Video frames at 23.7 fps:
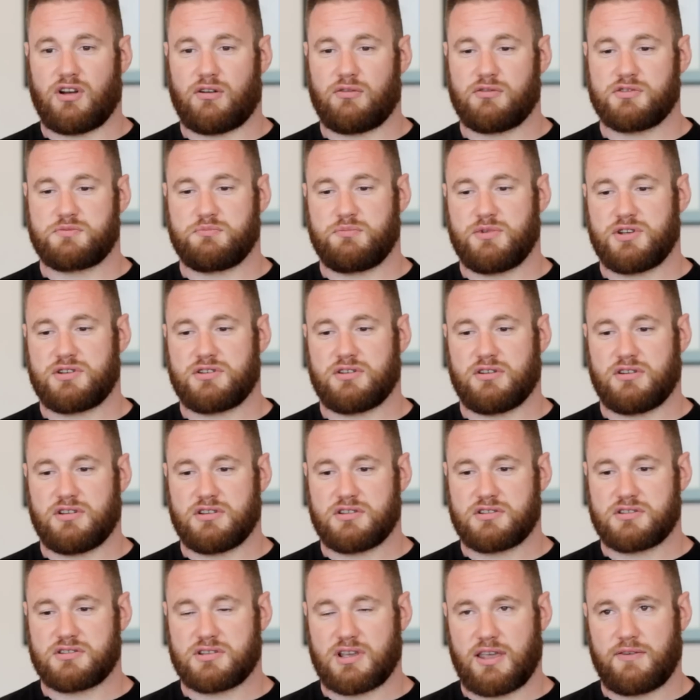Durrell's mission
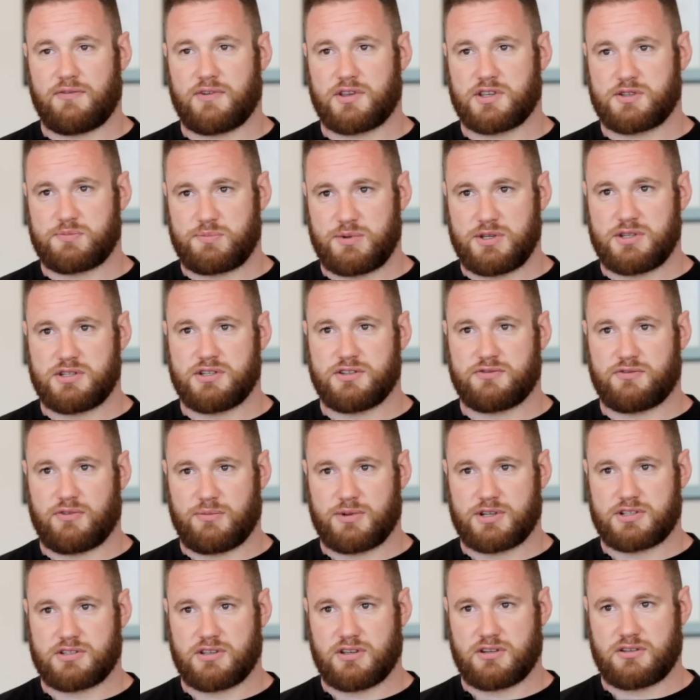is saving species
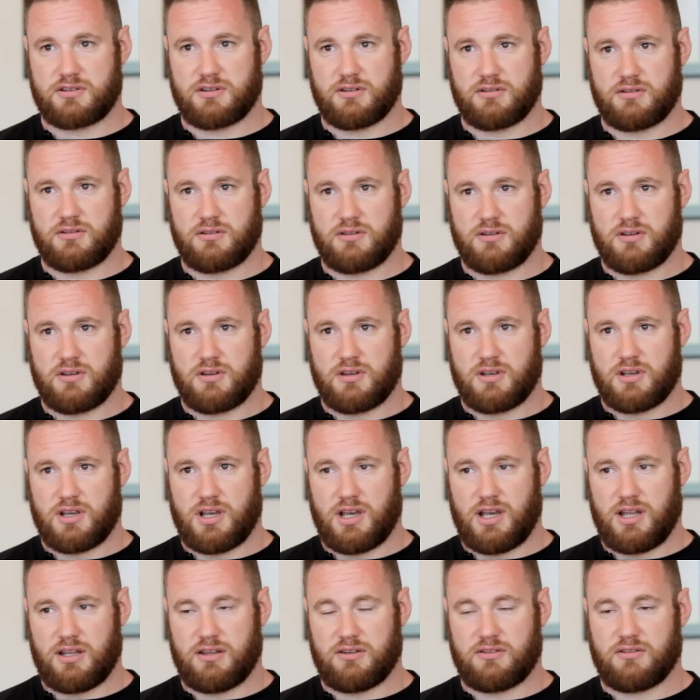from extinction,
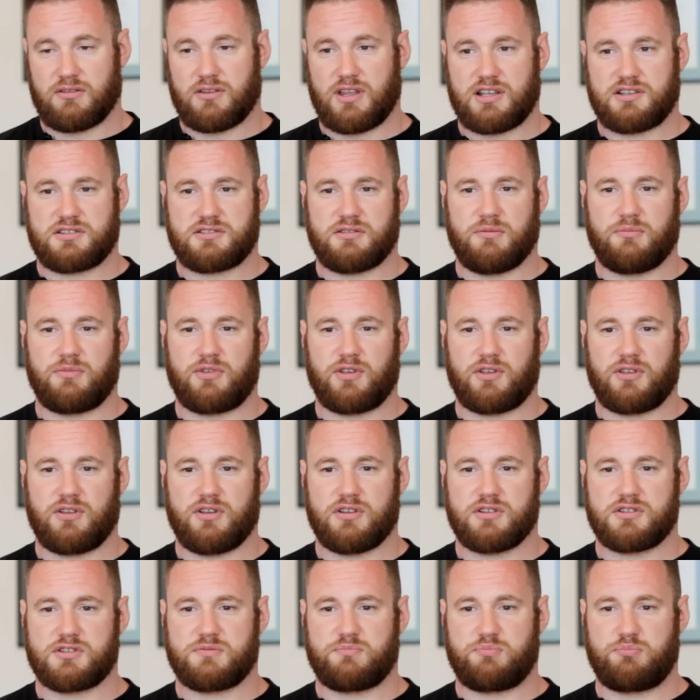and that's something
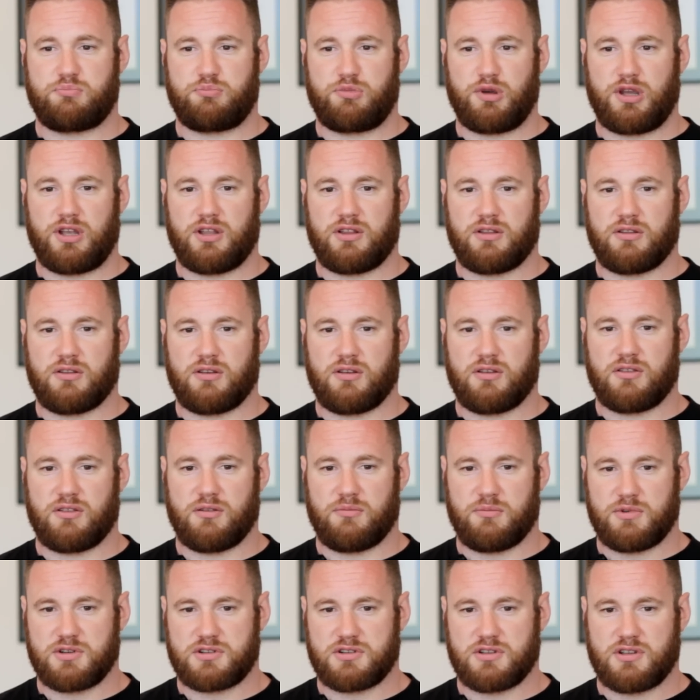that's been
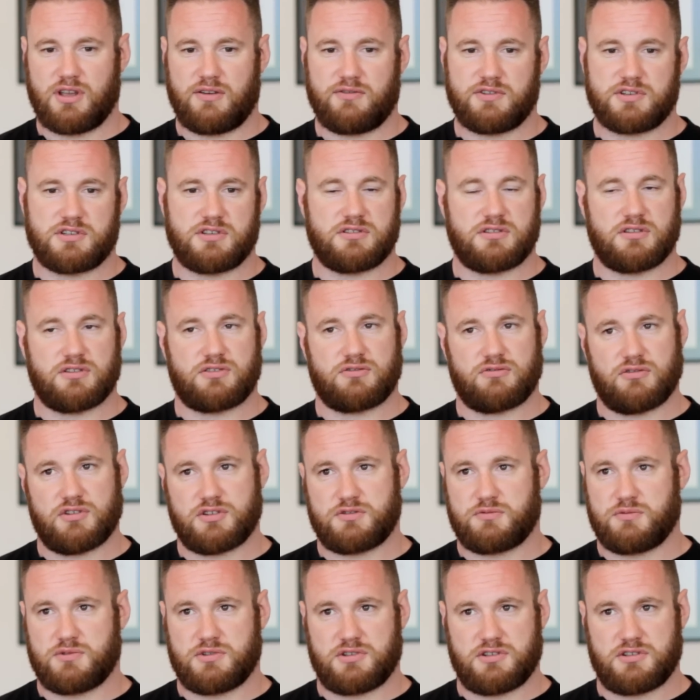the mission ever since the
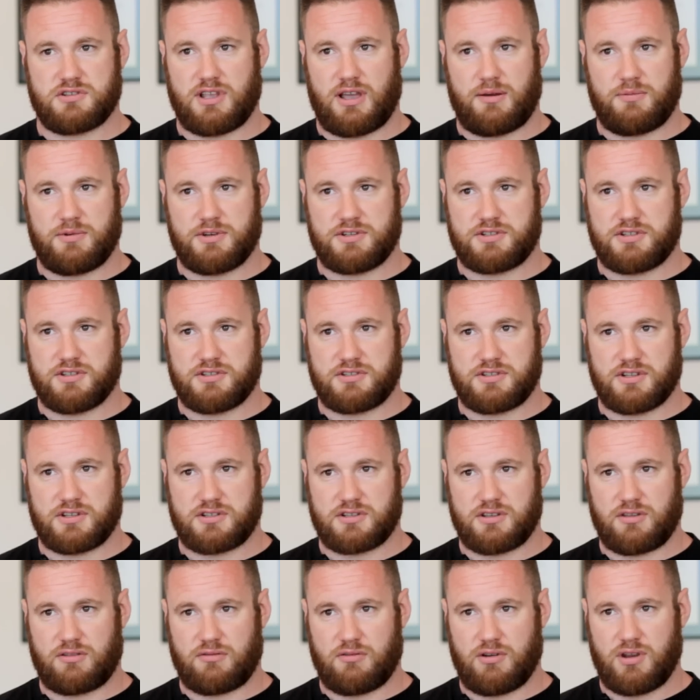Trust was established in
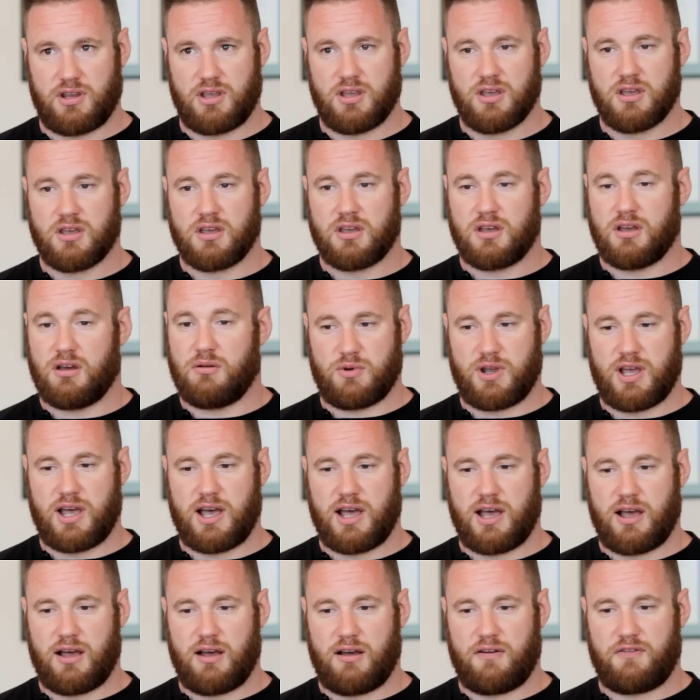63. We
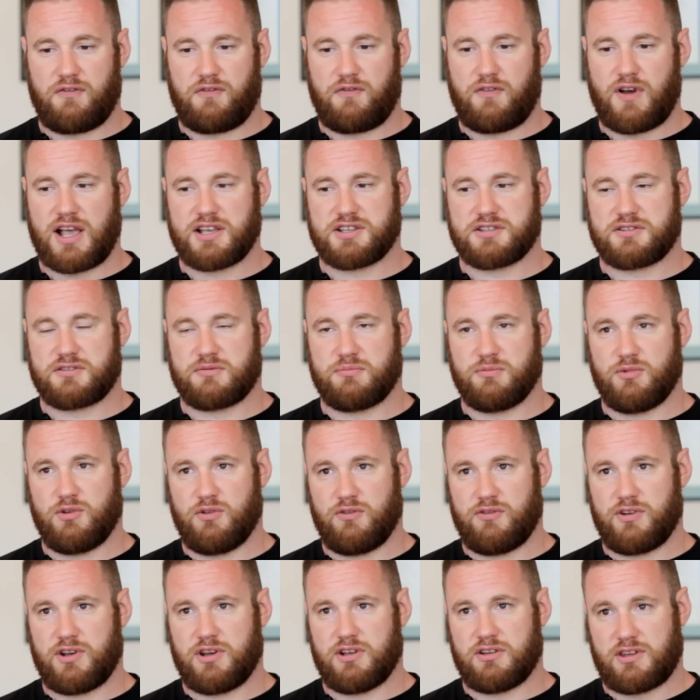are a
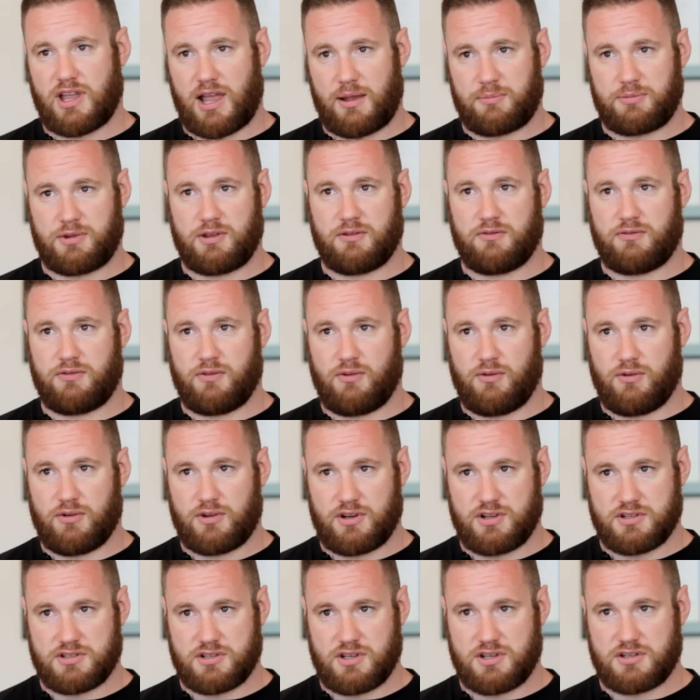fast-moving, adaptive
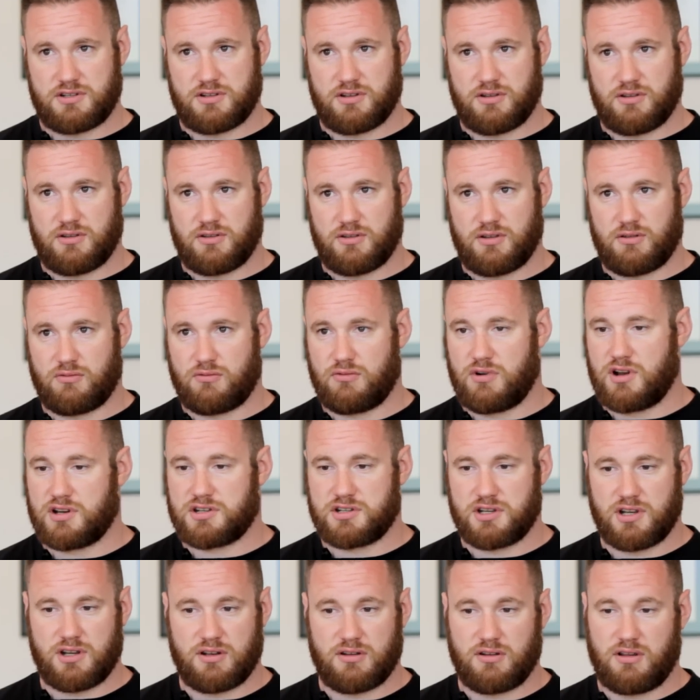organisation that
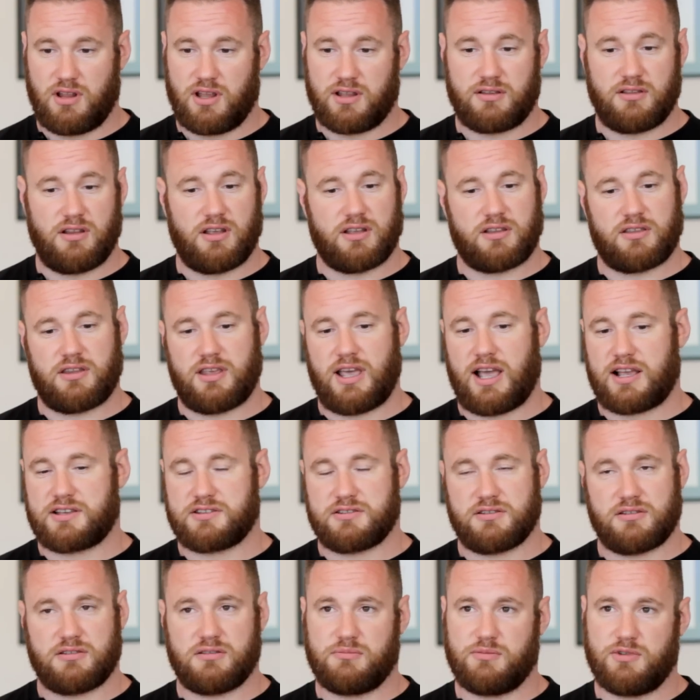rush in, like the
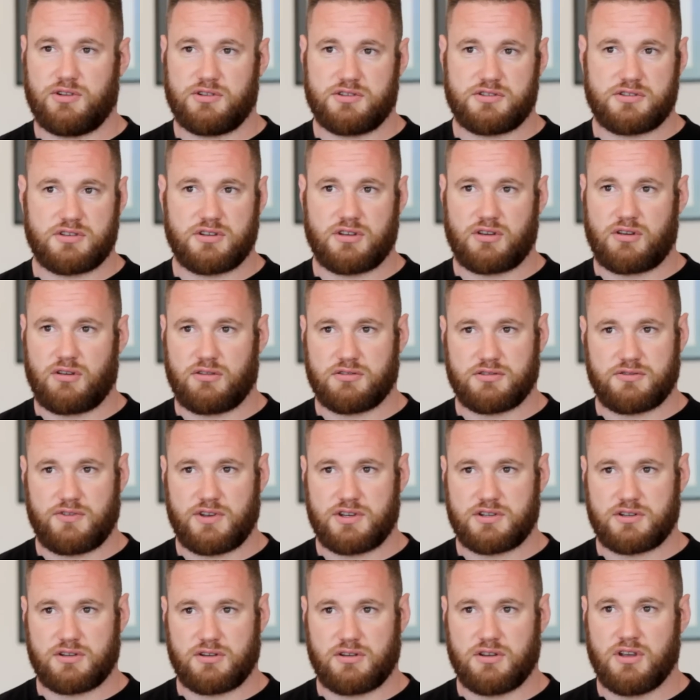accident and emergency
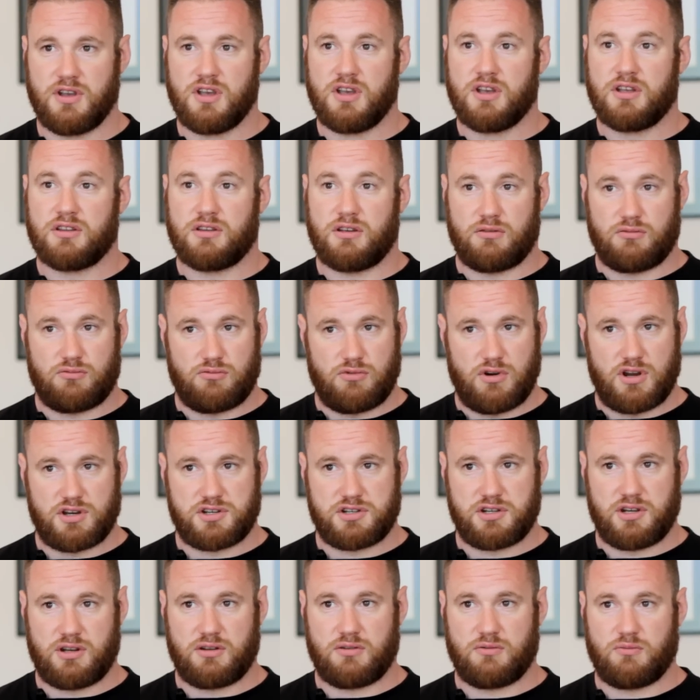conservation, that
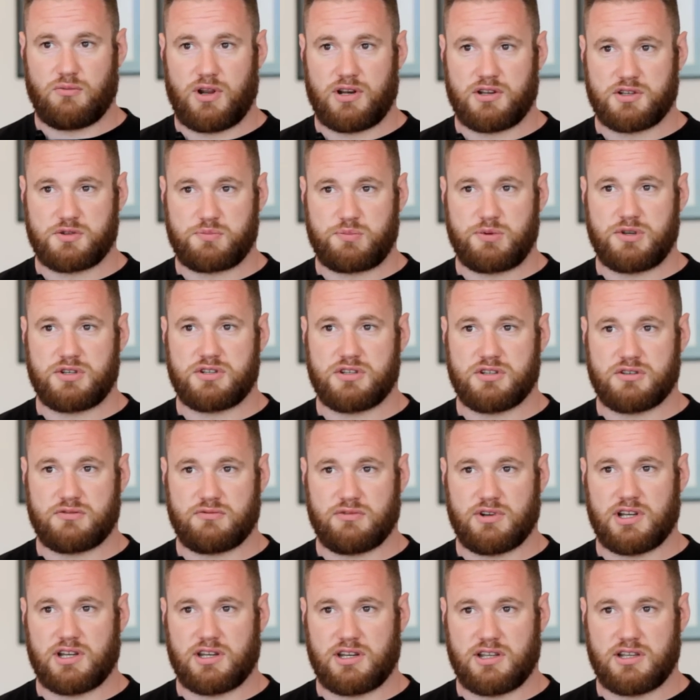rush in when a species
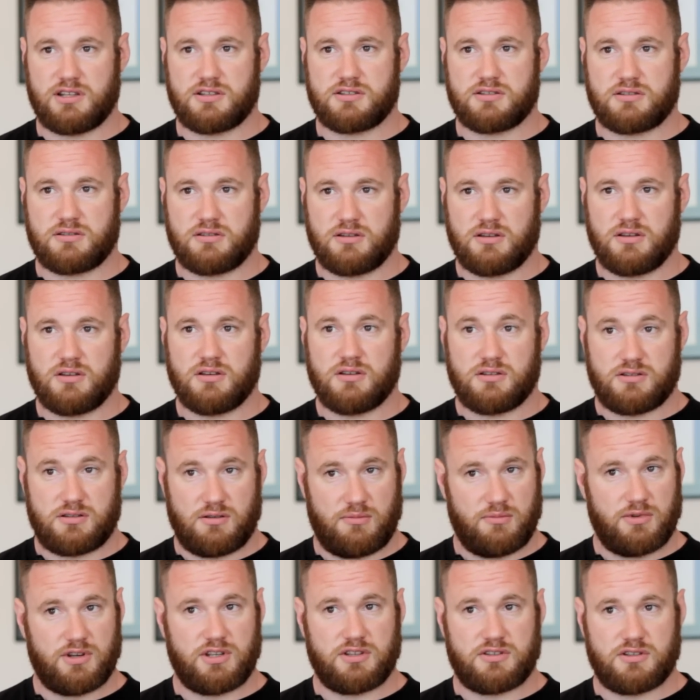really needs
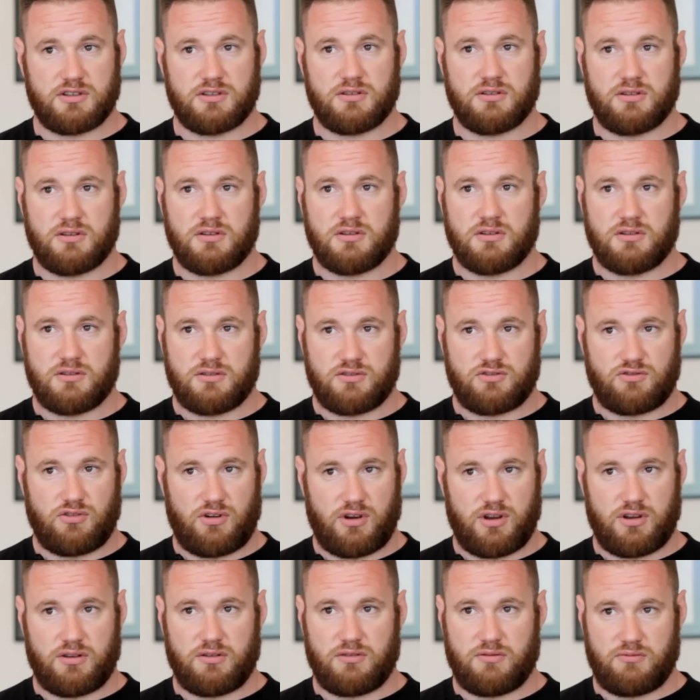somebody to
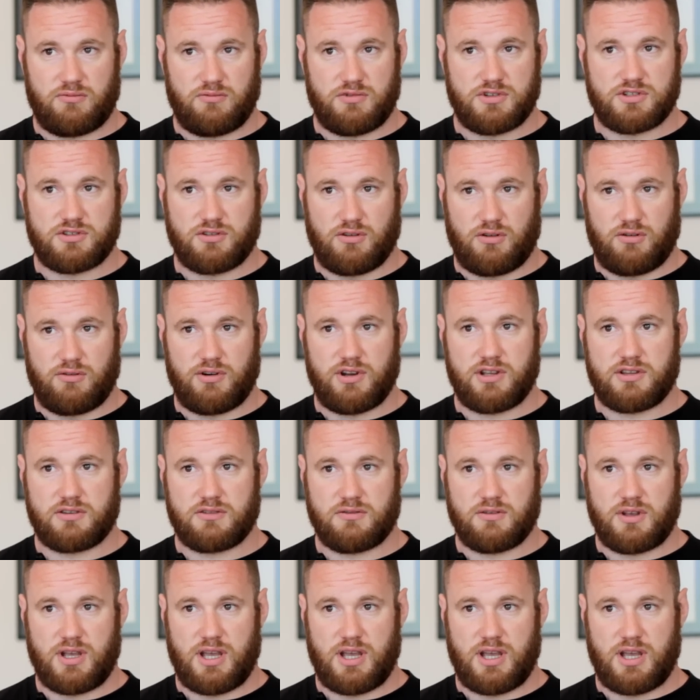try and restore it.